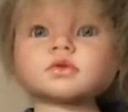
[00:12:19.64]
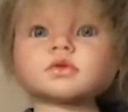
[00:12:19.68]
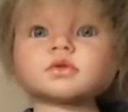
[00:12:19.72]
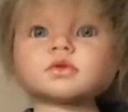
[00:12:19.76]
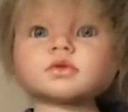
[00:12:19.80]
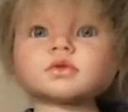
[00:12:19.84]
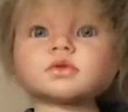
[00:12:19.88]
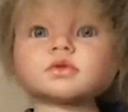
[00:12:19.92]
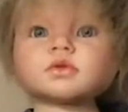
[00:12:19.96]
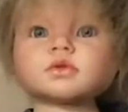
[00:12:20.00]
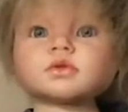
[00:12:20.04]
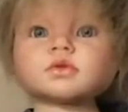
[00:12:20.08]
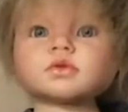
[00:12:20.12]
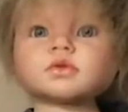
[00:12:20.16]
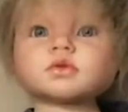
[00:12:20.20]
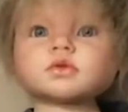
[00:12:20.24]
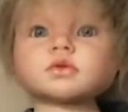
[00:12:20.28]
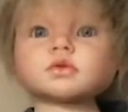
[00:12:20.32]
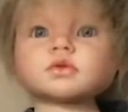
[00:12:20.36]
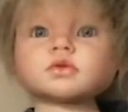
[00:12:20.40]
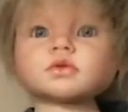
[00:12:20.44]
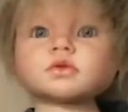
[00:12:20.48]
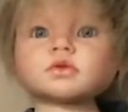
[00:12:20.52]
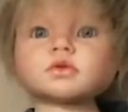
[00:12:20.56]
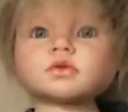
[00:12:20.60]

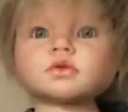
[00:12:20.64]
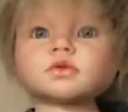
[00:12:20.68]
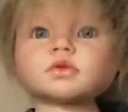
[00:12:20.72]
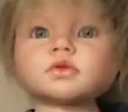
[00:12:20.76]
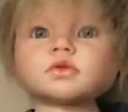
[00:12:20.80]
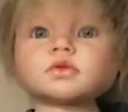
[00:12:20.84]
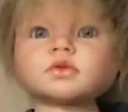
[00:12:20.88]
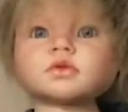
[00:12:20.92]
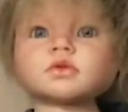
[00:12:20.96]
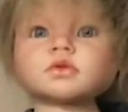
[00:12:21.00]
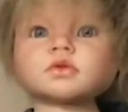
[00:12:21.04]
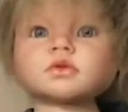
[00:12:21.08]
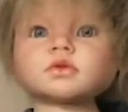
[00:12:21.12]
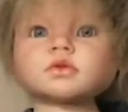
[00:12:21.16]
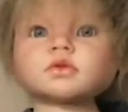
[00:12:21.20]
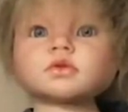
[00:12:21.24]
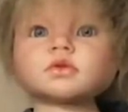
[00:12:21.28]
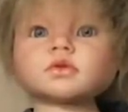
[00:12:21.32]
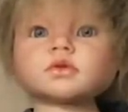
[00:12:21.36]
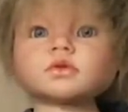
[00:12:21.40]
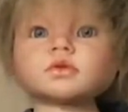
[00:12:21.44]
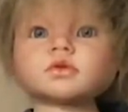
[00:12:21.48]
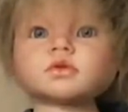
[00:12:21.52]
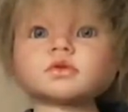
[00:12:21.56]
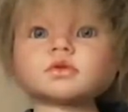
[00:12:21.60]

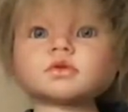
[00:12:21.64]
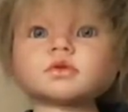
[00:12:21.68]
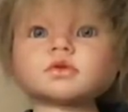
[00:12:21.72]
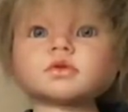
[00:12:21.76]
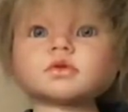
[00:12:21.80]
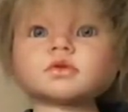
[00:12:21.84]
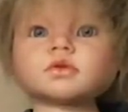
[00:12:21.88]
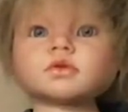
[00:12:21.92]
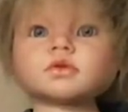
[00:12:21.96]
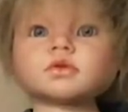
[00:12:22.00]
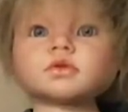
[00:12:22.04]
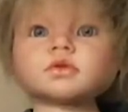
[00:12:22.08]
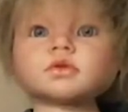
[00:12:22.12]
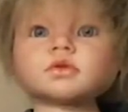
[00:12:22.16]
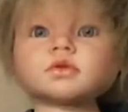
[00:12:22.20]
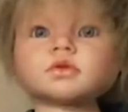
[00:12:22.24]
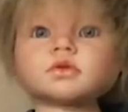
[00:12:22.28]
(silence)